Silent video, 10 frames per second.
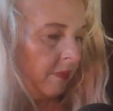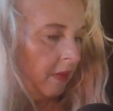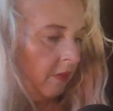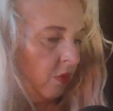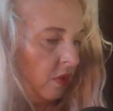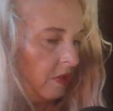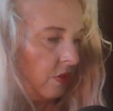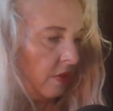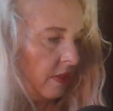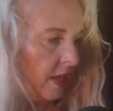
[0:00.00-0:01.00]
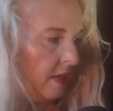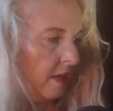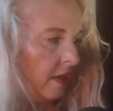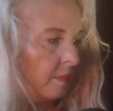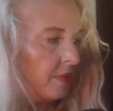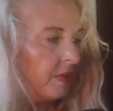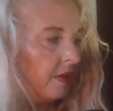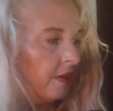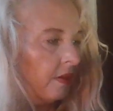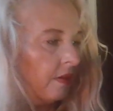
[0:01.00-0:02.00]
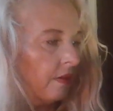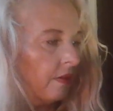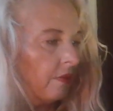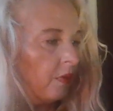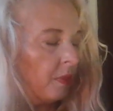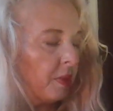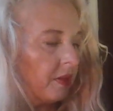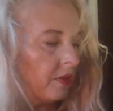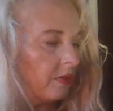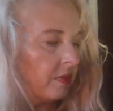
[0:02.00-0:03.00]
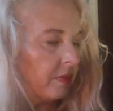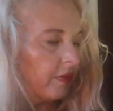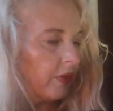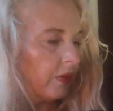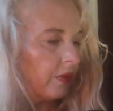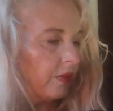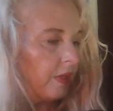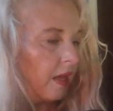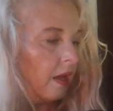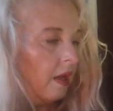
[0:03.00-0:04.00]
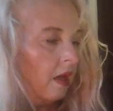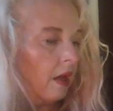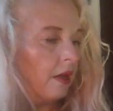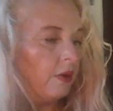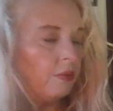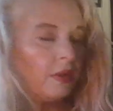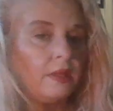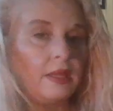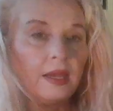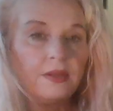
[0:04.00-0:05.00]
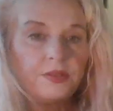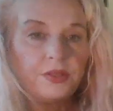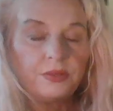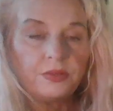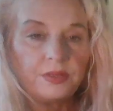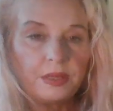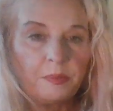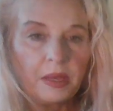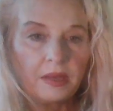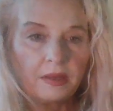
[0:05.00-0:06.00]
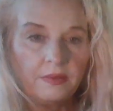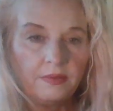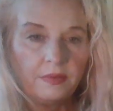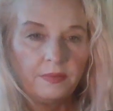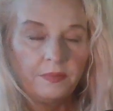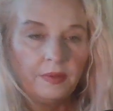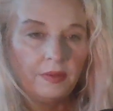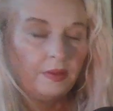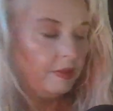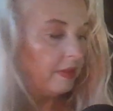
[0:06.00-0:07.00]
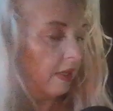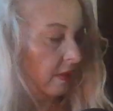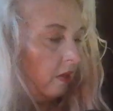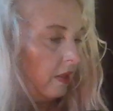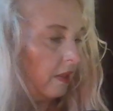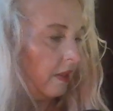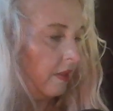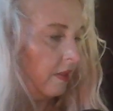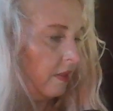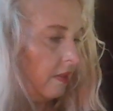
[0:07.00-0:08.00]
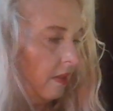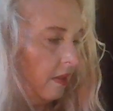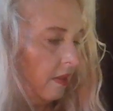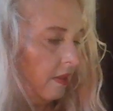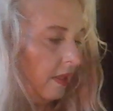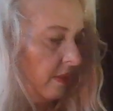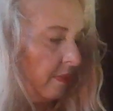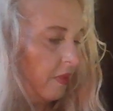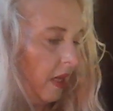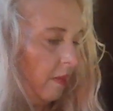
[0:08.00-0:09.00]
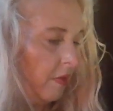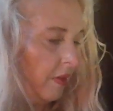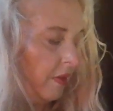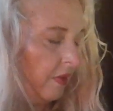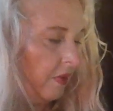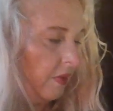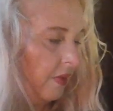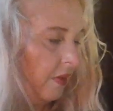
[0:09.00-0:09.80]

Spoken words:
Four of Swords, Eight of Cups, Four of Pentacles in the reverse. Yeah, you really had to step back, take a look at this, take some time with this,